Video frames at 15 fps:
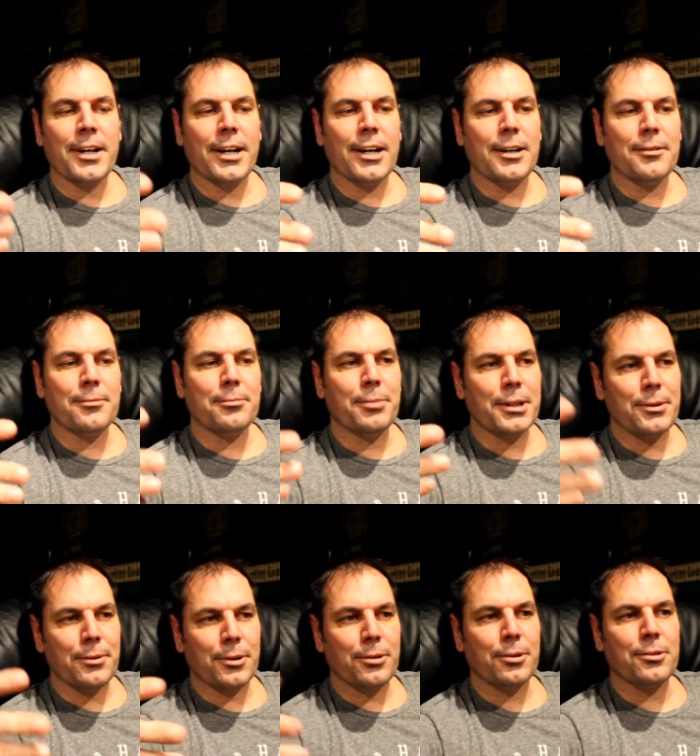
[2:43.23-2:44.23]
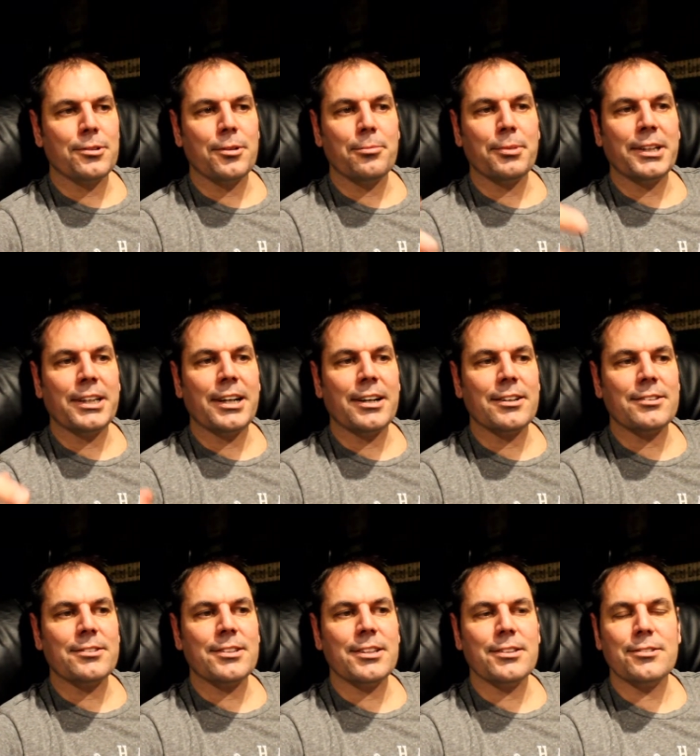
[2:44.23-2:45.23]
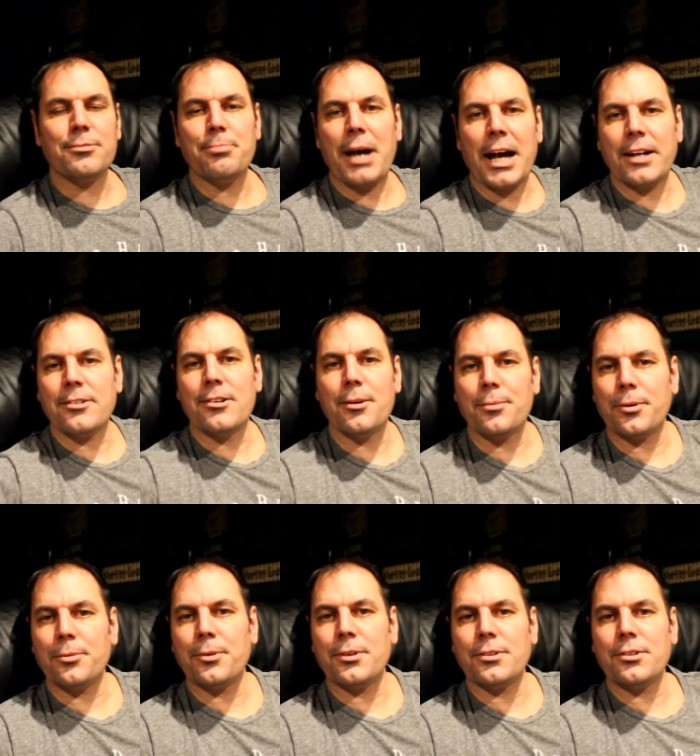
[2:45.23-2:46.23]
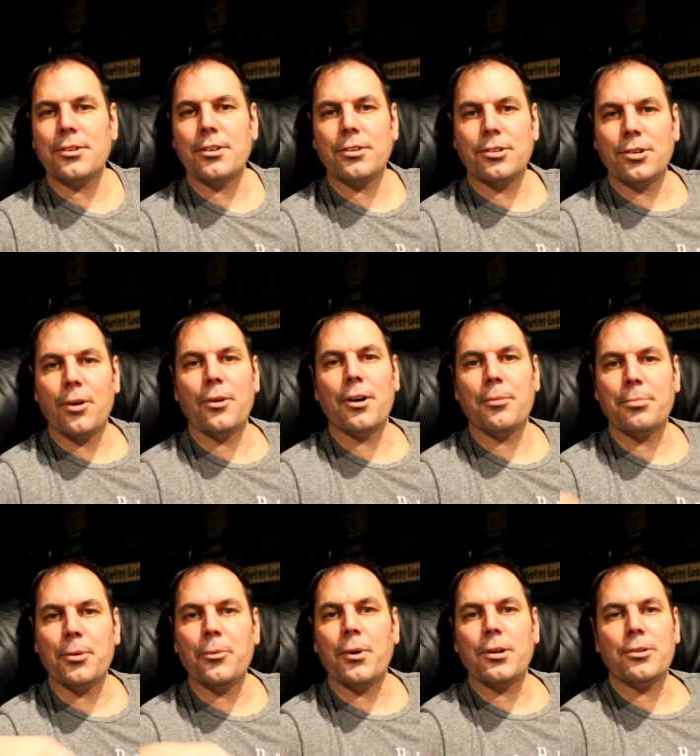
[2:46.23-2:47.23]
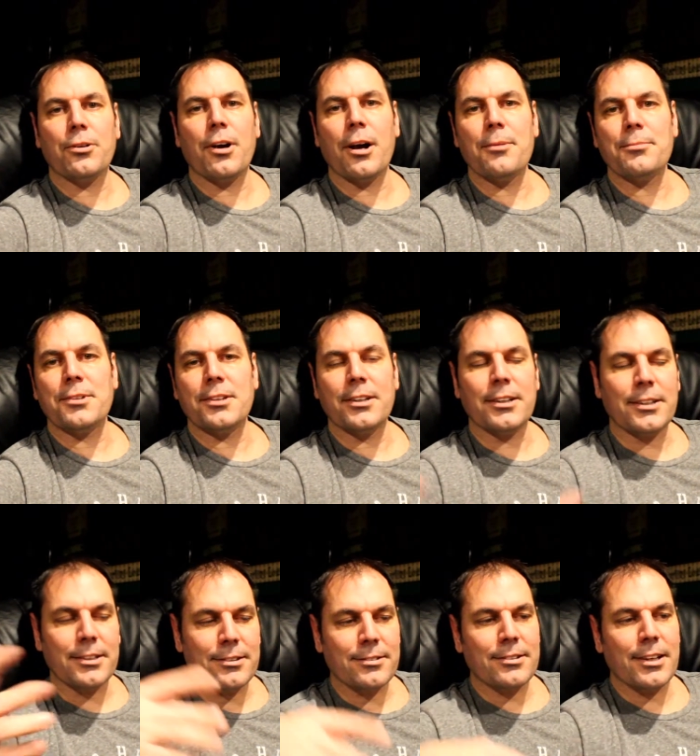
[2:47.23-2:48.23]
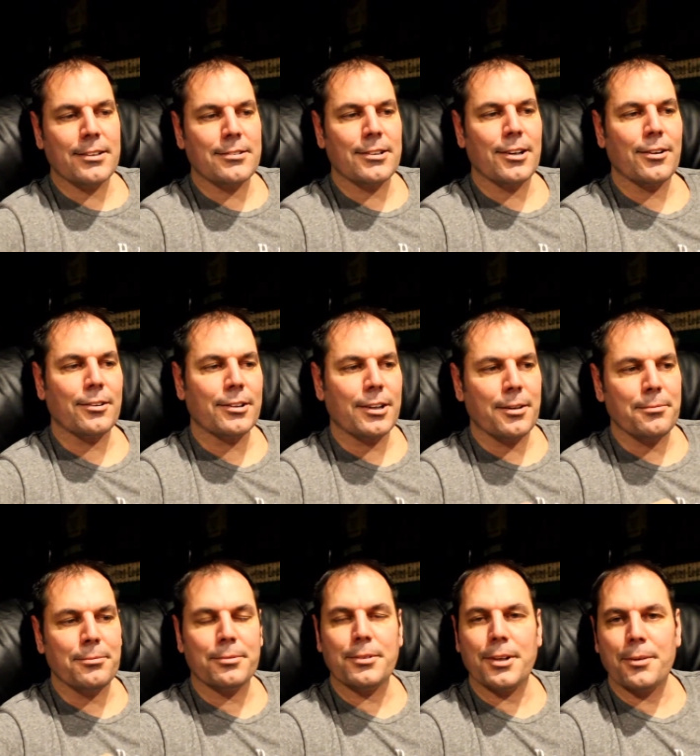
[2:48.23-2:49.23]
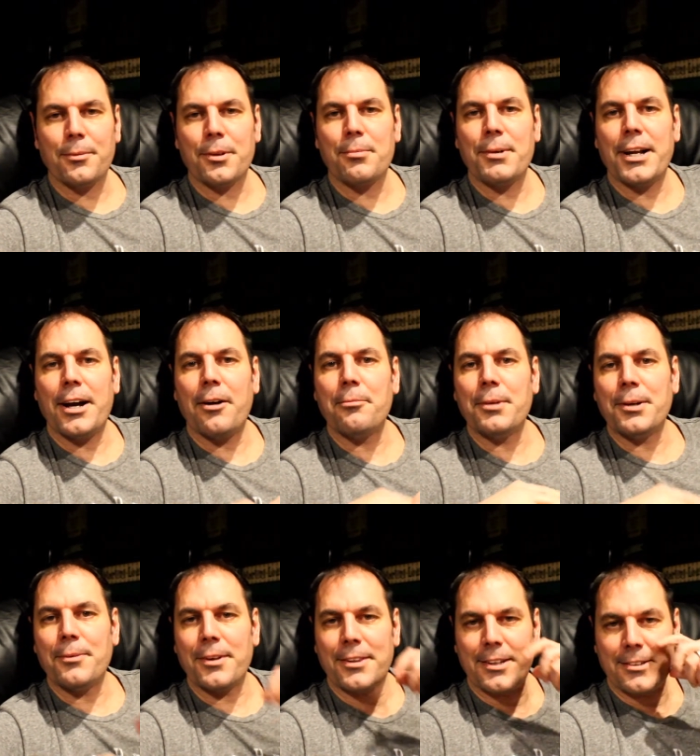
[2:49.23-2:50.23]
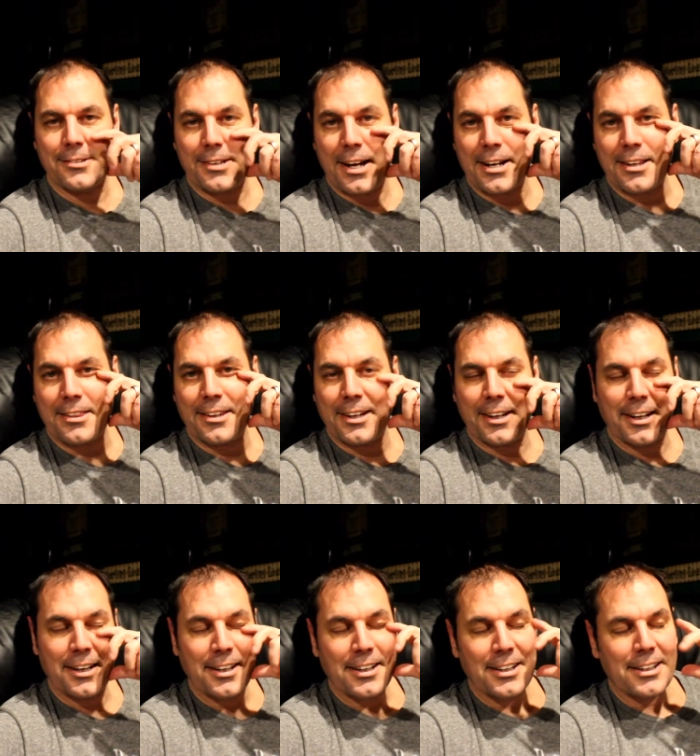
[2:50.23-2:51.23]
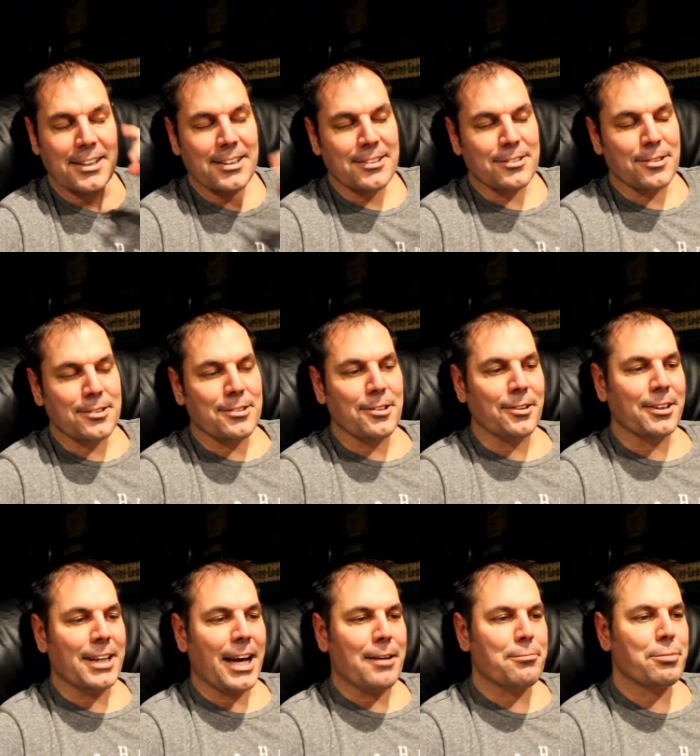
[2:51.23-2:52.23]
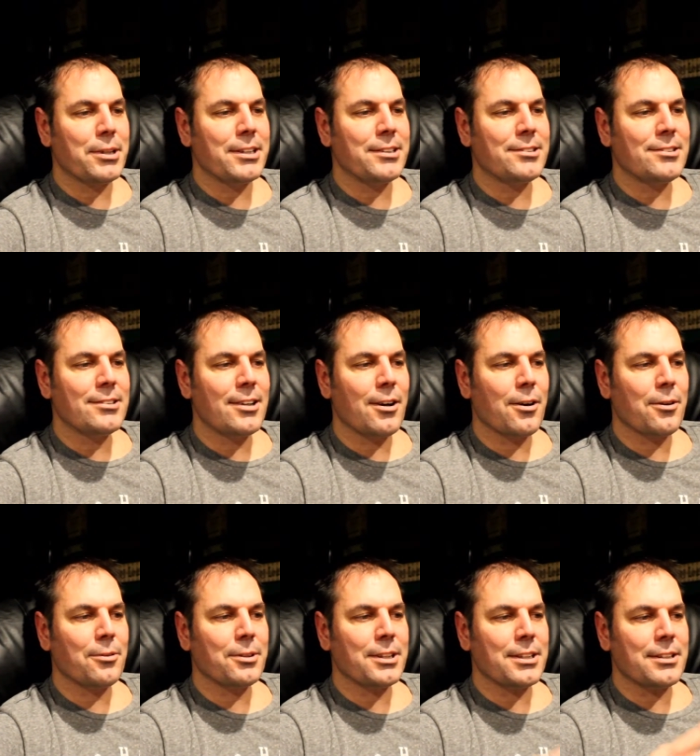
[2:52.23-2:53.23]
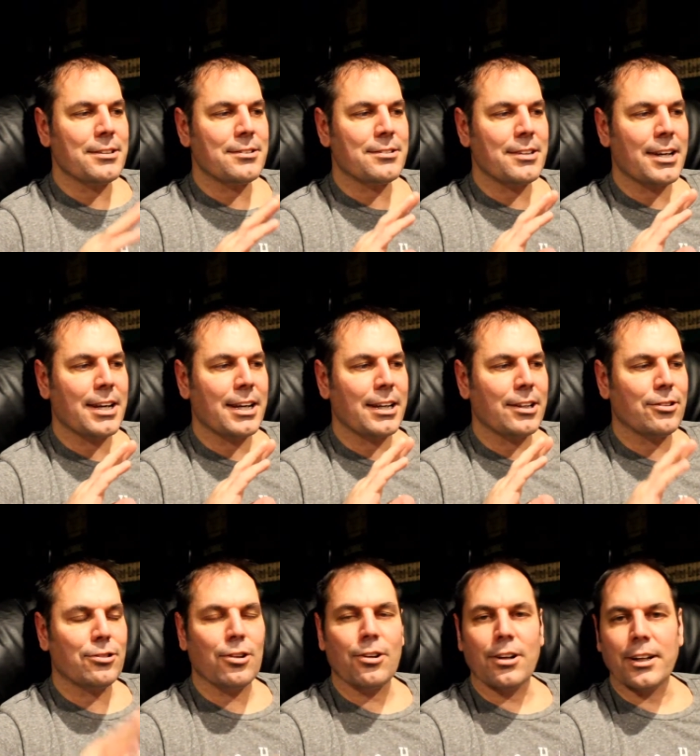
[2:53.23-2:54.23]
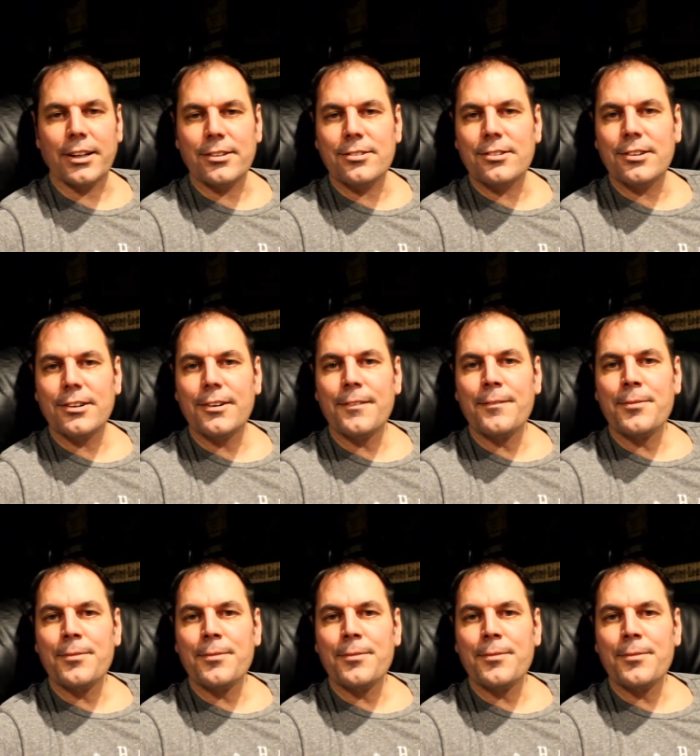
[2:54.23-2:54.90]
um, but he recruits him because his badge number was showing up at one crime scene. He says, you know, come come with me and help me with this kind of thing. So he's doing that. Brittany Snow is a journalist